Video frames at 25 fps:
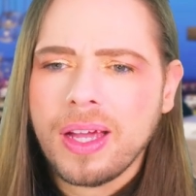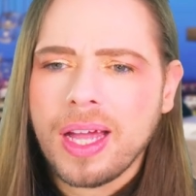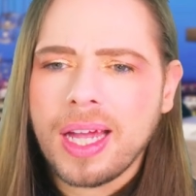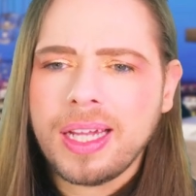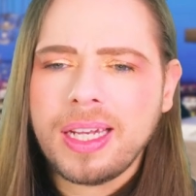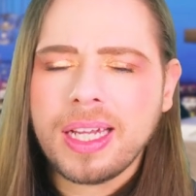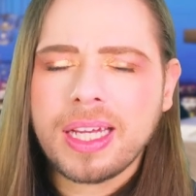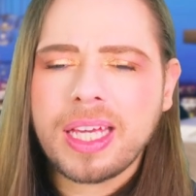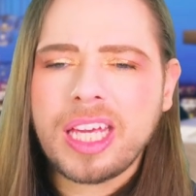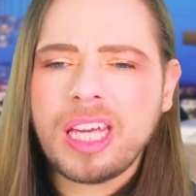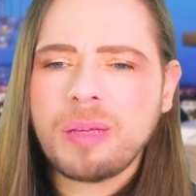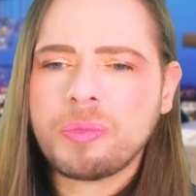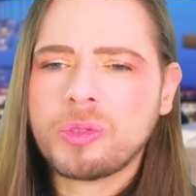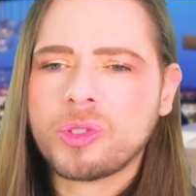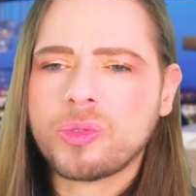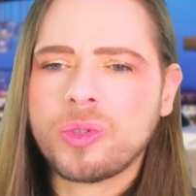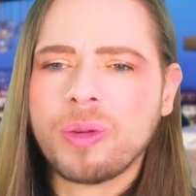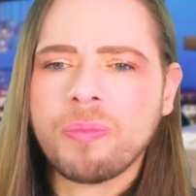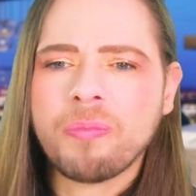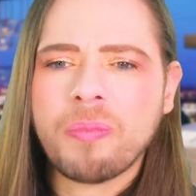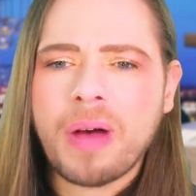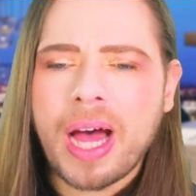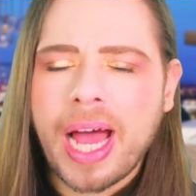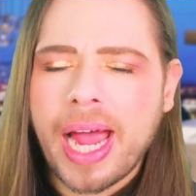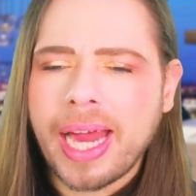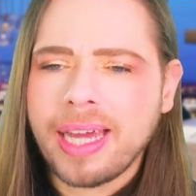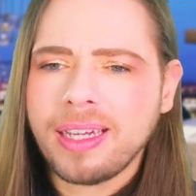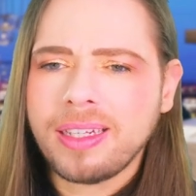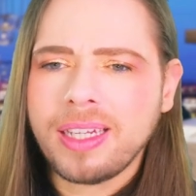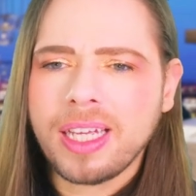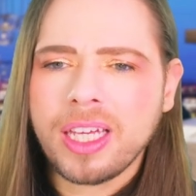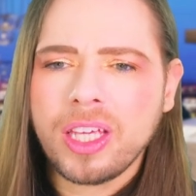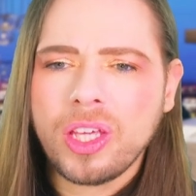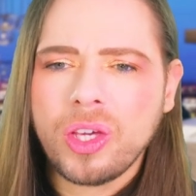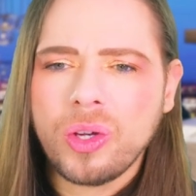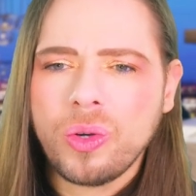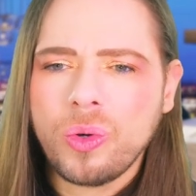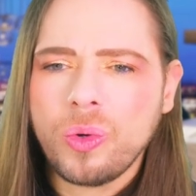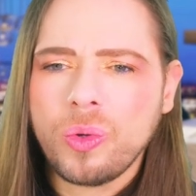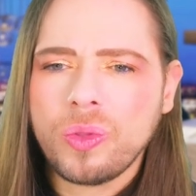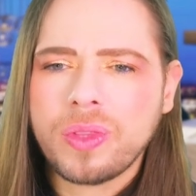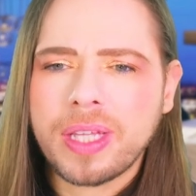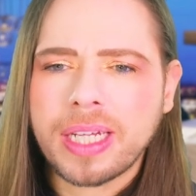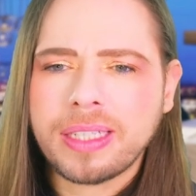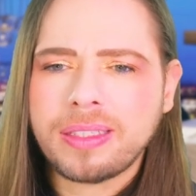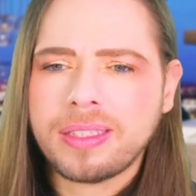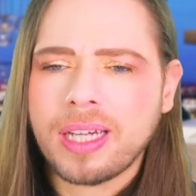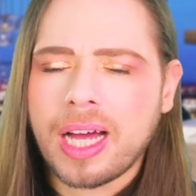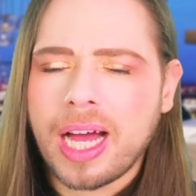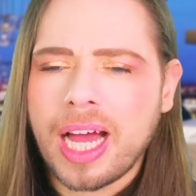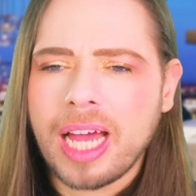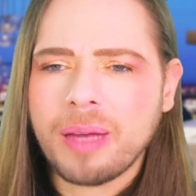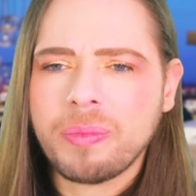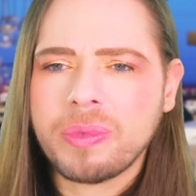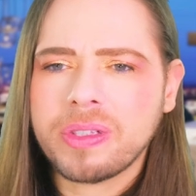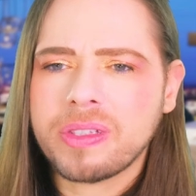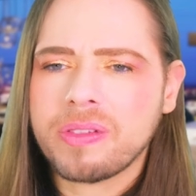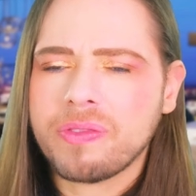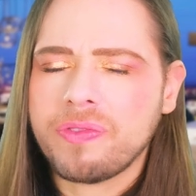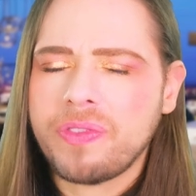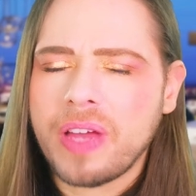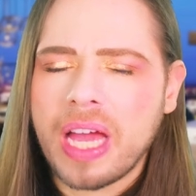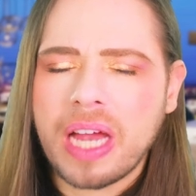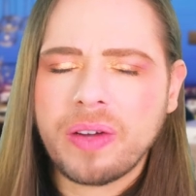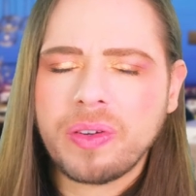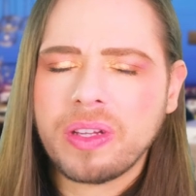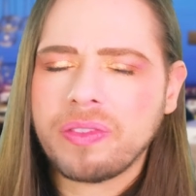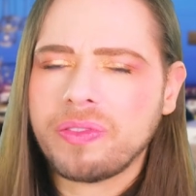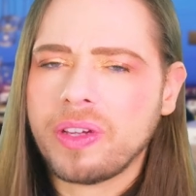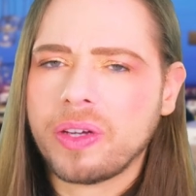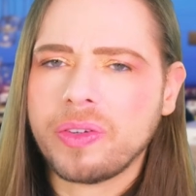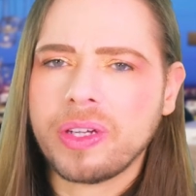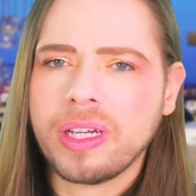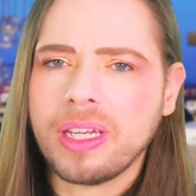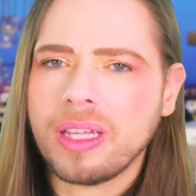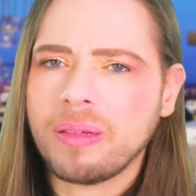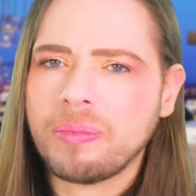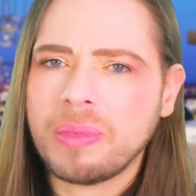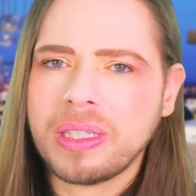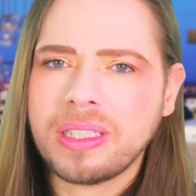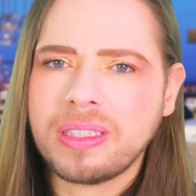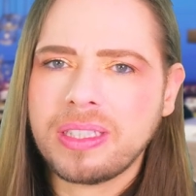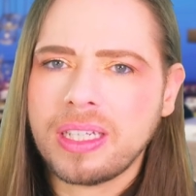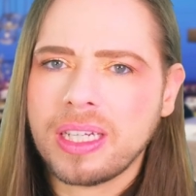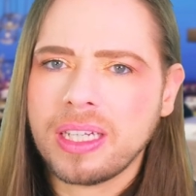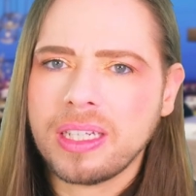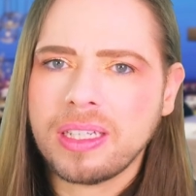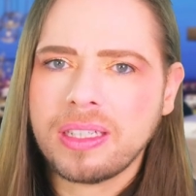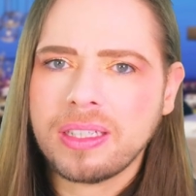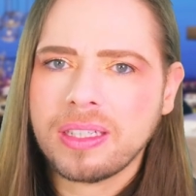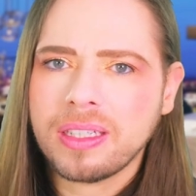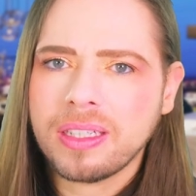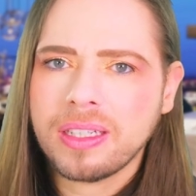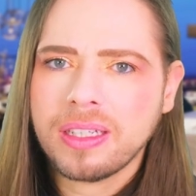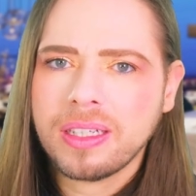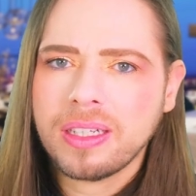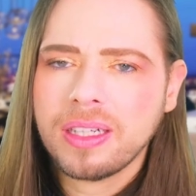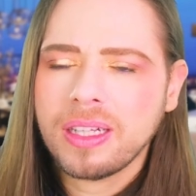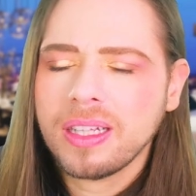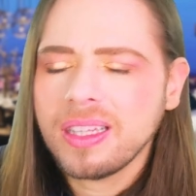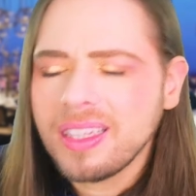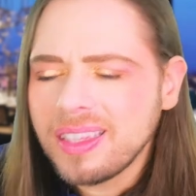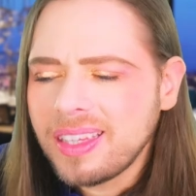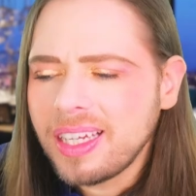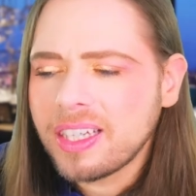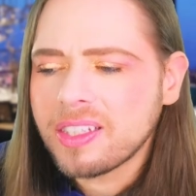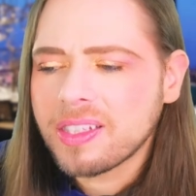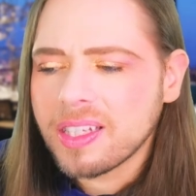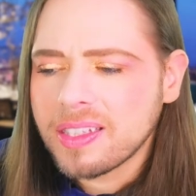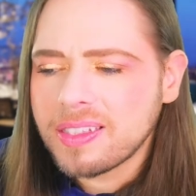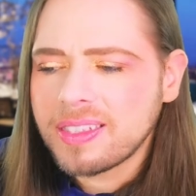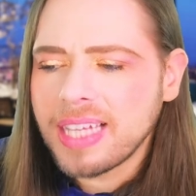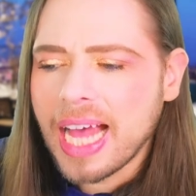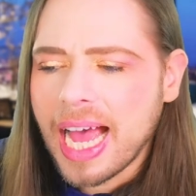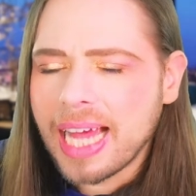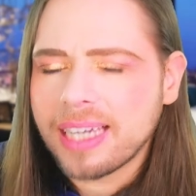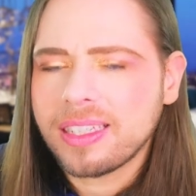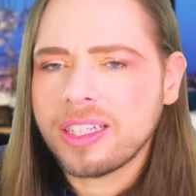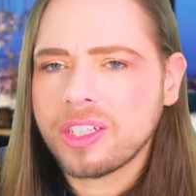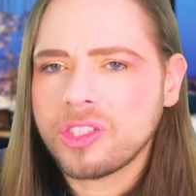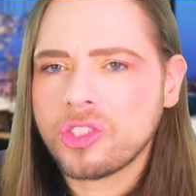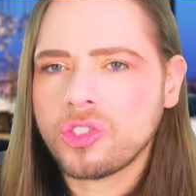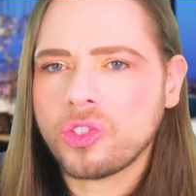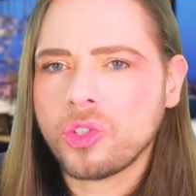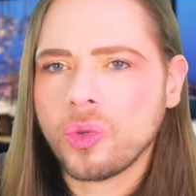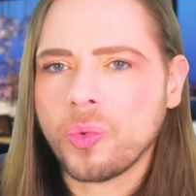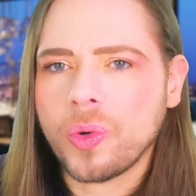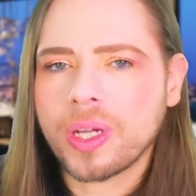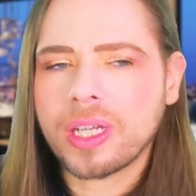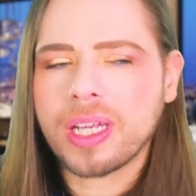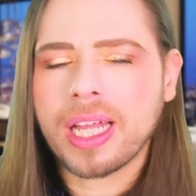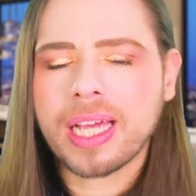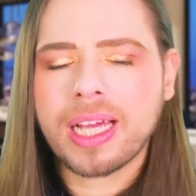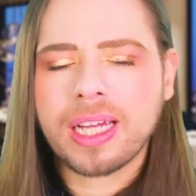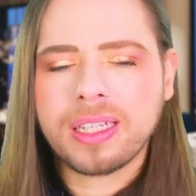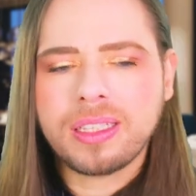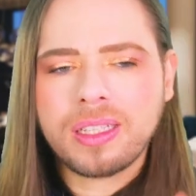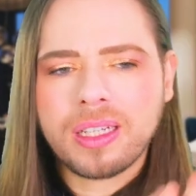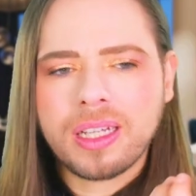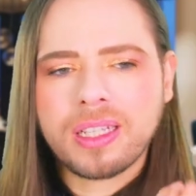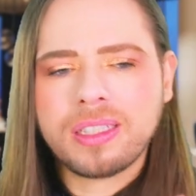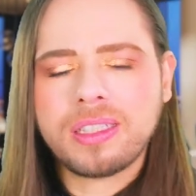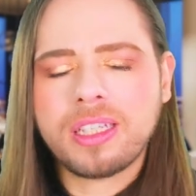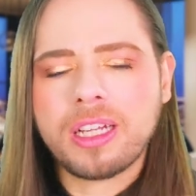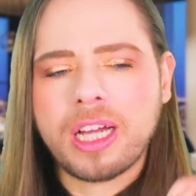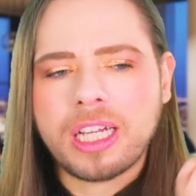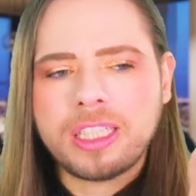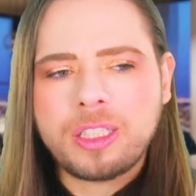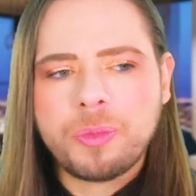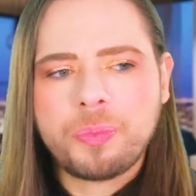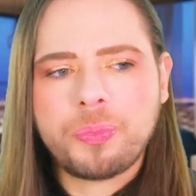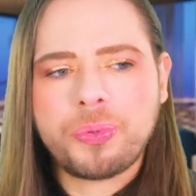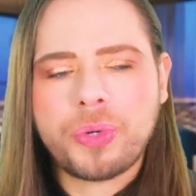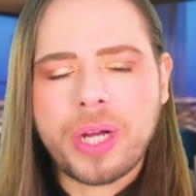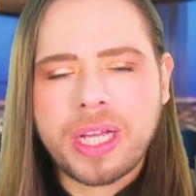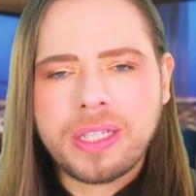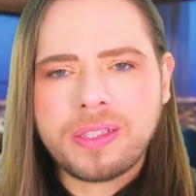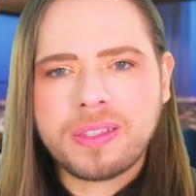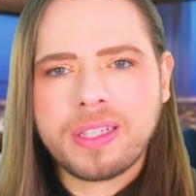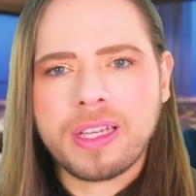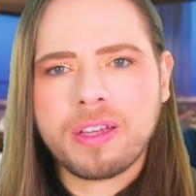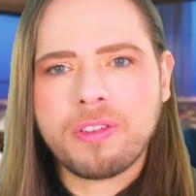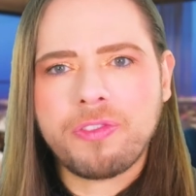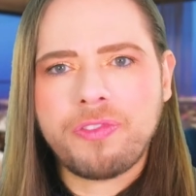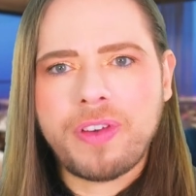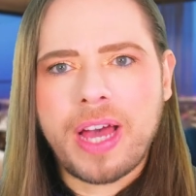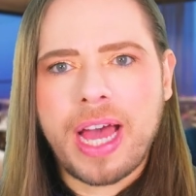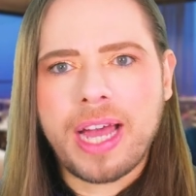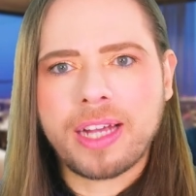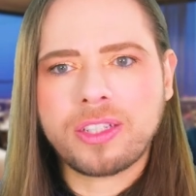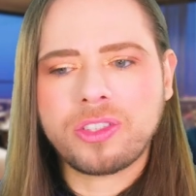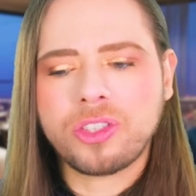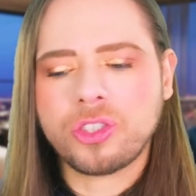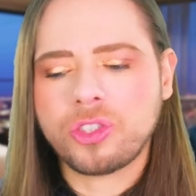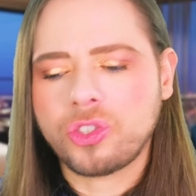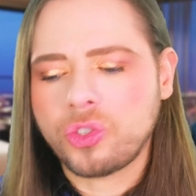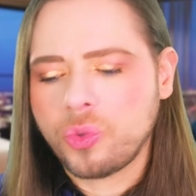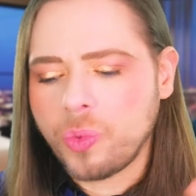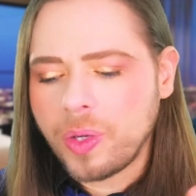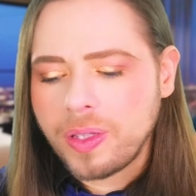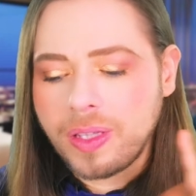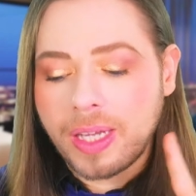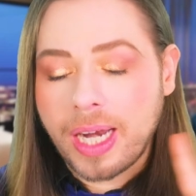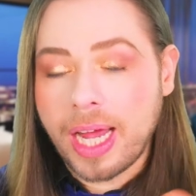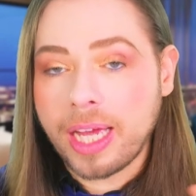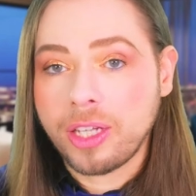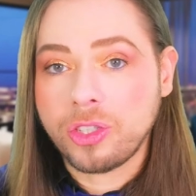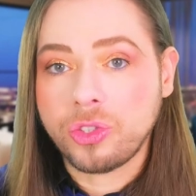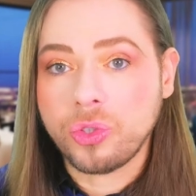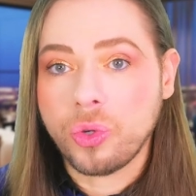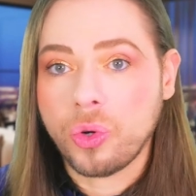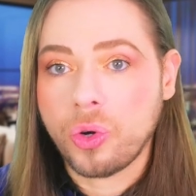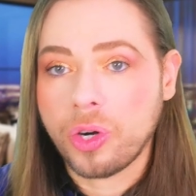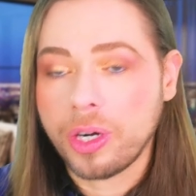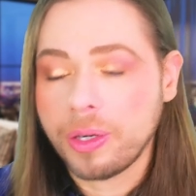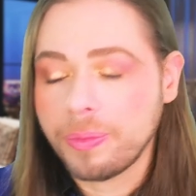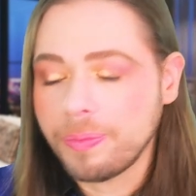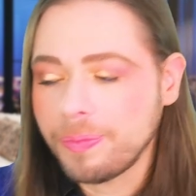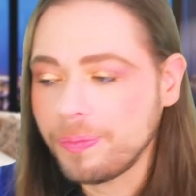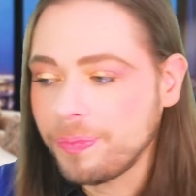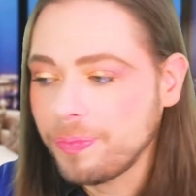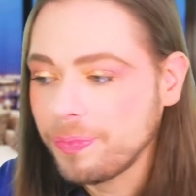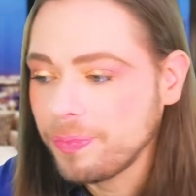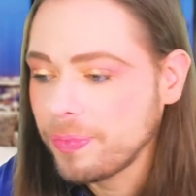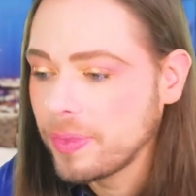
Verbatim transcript: And it keeps reminding you that time is very, very limited. There's a sadness to it, like a, a depressing factor to it that I adore.